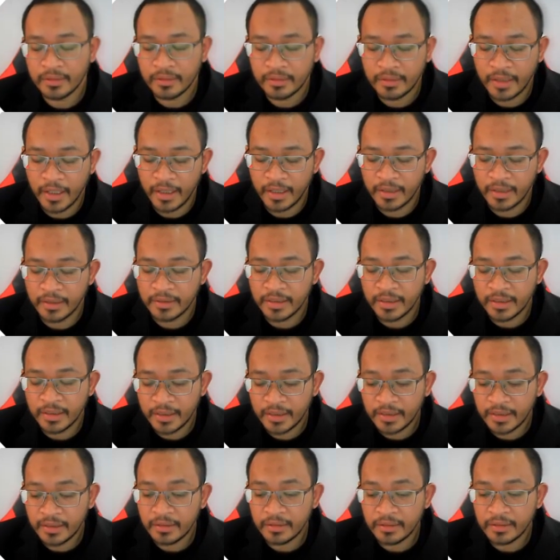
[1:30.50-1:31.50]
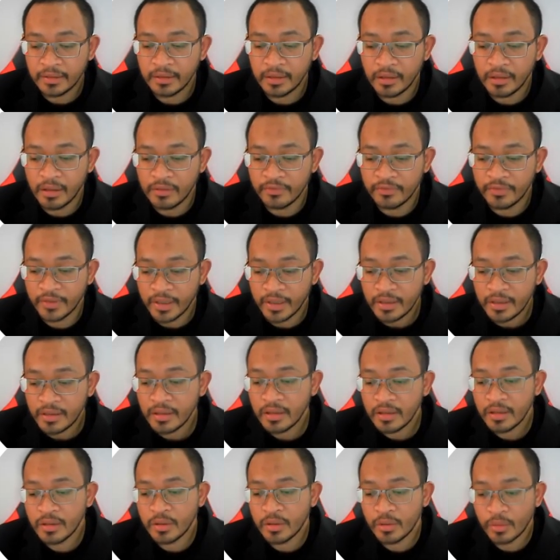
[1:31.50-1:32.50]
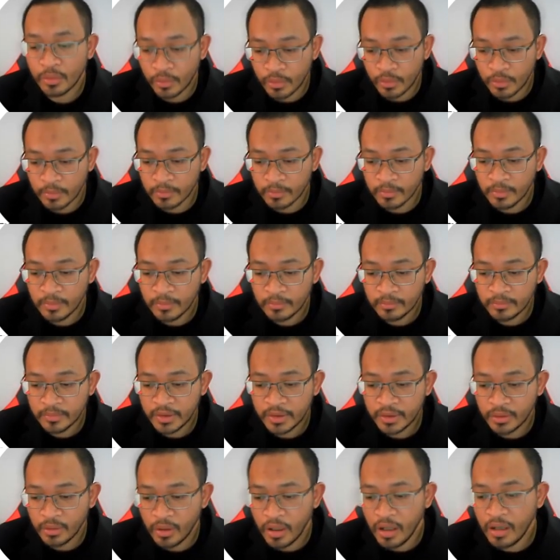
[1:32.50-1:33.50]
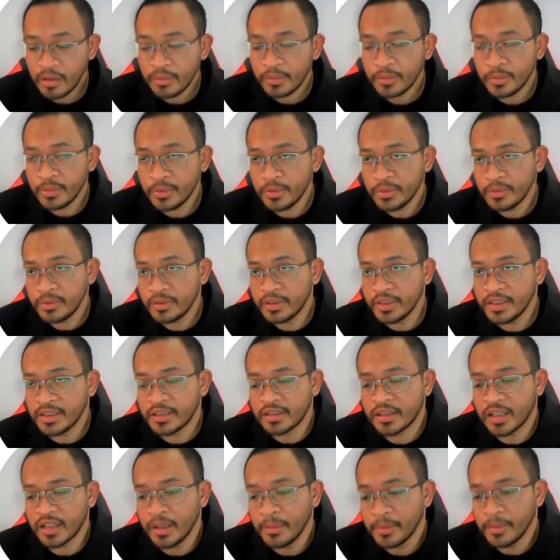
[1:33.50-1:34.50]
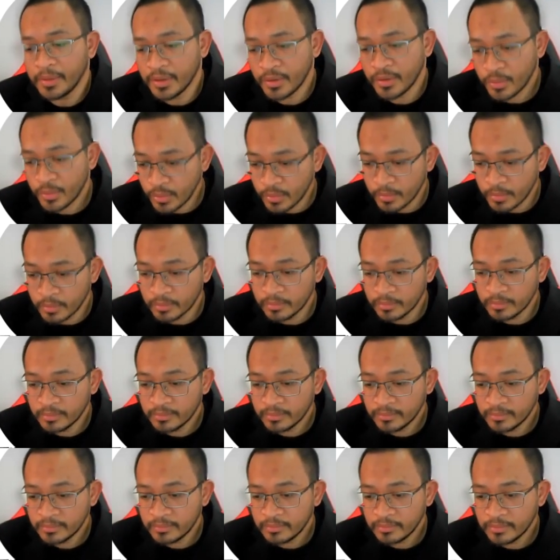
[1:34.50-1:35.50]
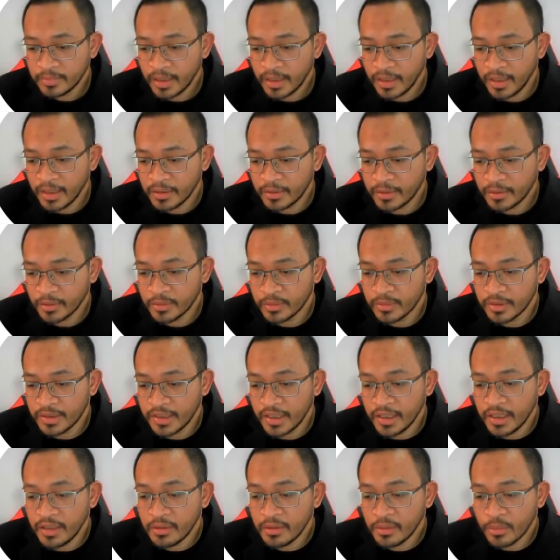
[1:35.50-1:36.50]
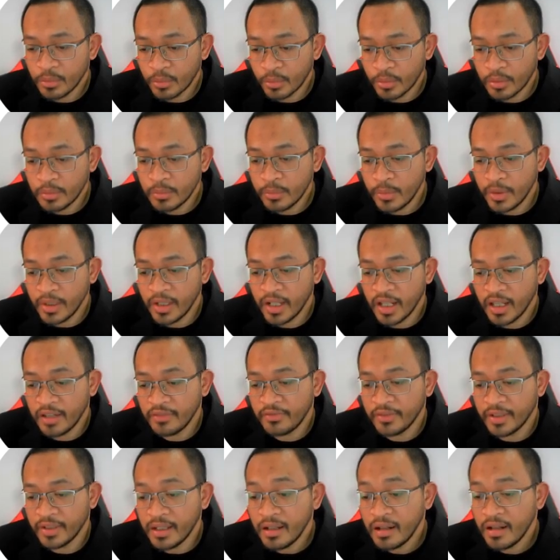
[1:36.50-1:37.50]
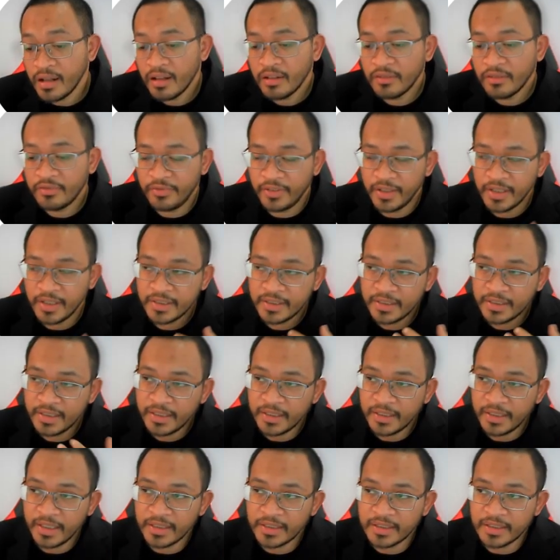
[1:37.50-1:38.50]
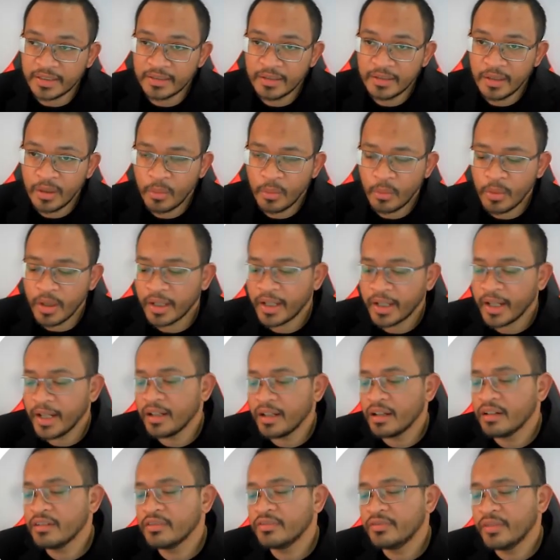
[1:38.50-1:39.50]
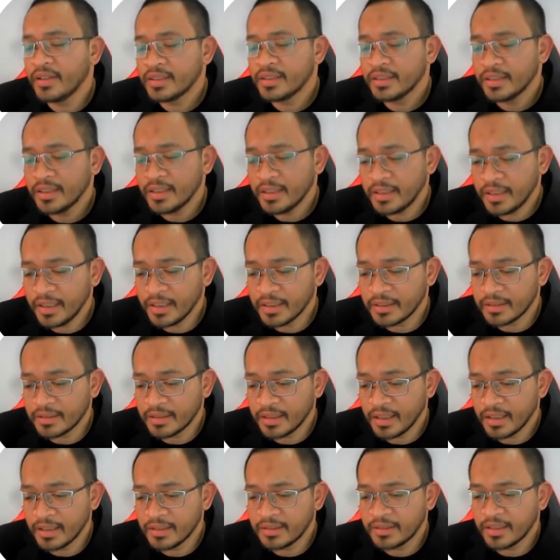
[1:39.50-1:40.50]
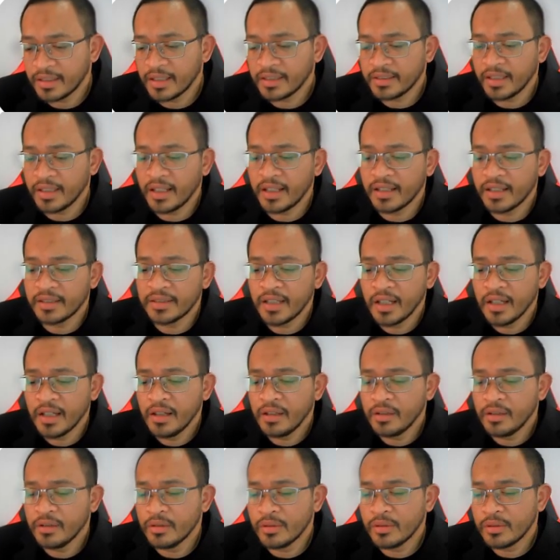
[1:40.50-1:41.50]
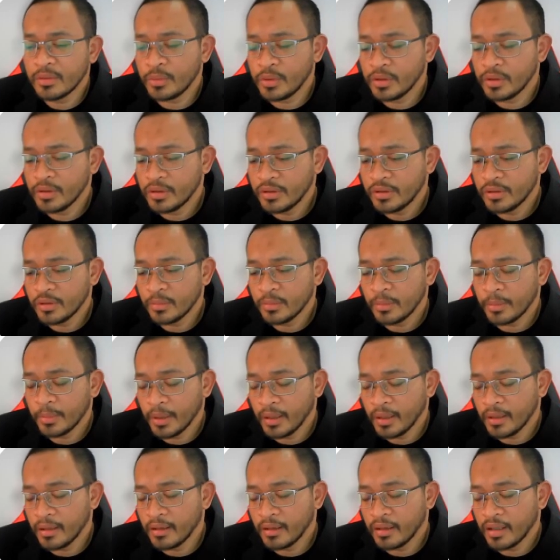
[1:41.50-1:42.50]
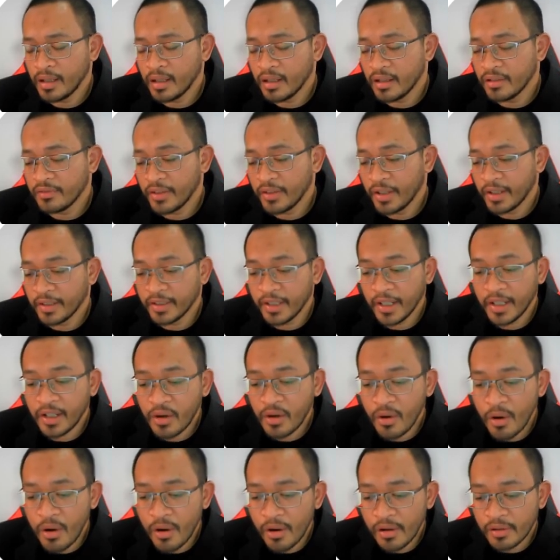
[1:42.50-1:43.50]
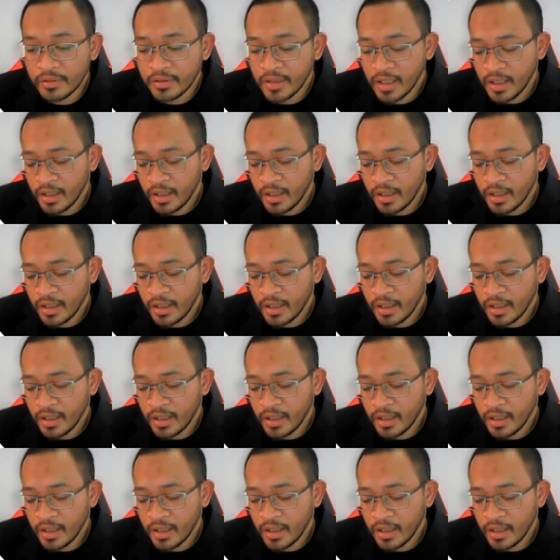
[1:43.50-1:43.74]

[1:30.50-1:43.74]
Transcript: entity of a room. So how do you describe the room? Okay, so usually room will have a facilities. What kind of facilities? Okay, such as you should have an aircon,